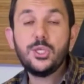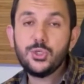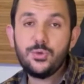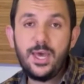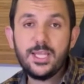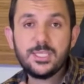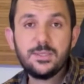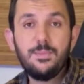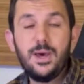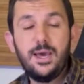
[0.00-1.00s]
So
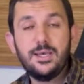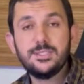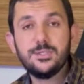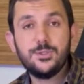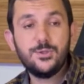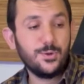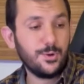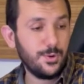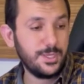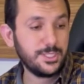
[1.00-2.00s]
that's my answer to your
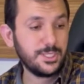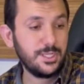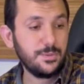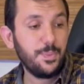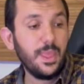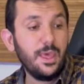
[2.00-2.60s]
question.